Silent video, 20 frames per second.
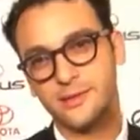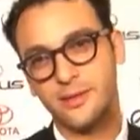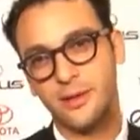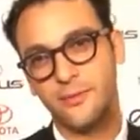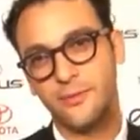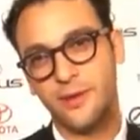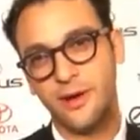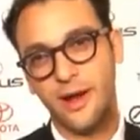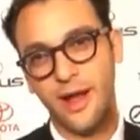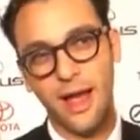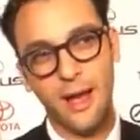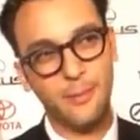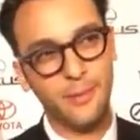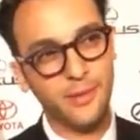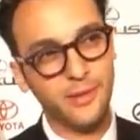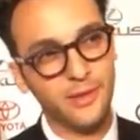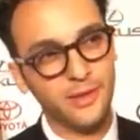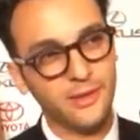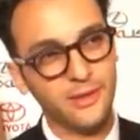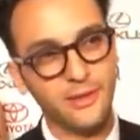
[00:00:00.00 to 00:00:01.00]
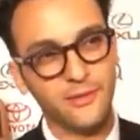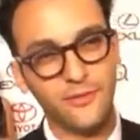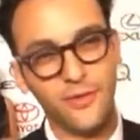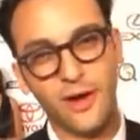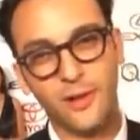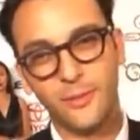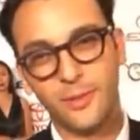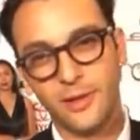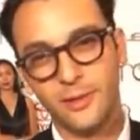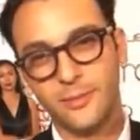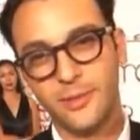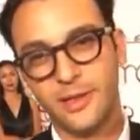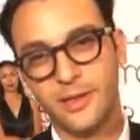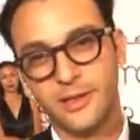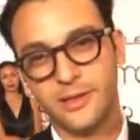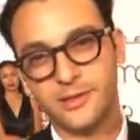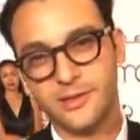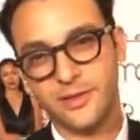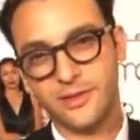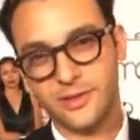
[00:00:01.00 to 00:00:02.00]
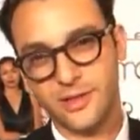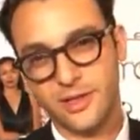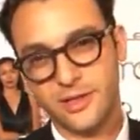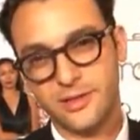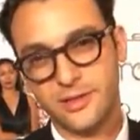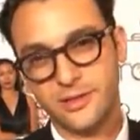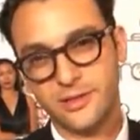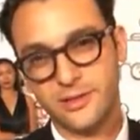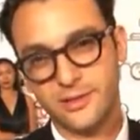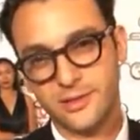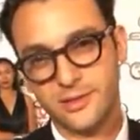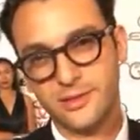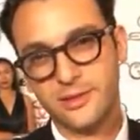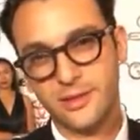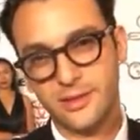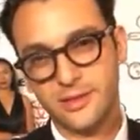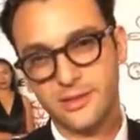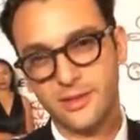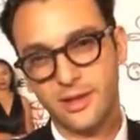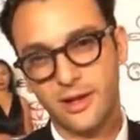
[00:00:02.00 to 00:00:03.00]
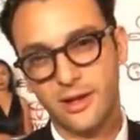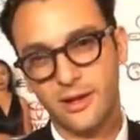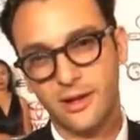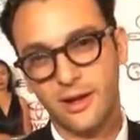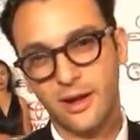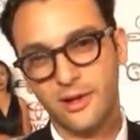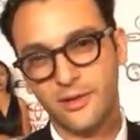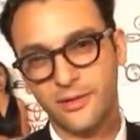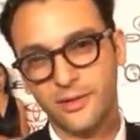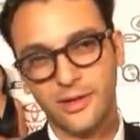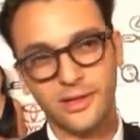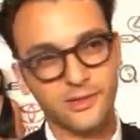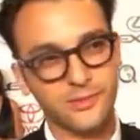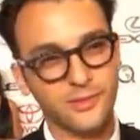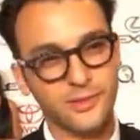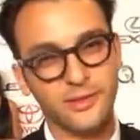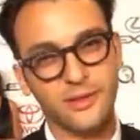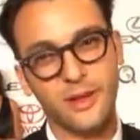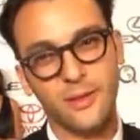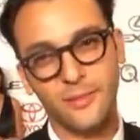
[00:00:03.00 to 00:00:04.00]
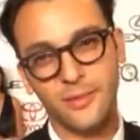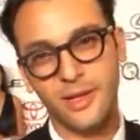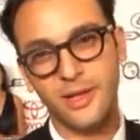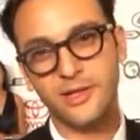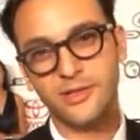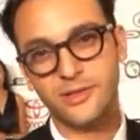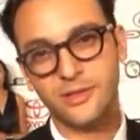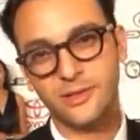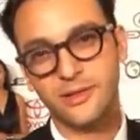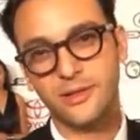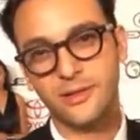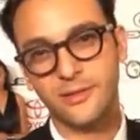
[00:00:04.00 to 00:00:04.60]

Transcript: So I'm very happy that the Environmental Media Association is honoring us with a nomination.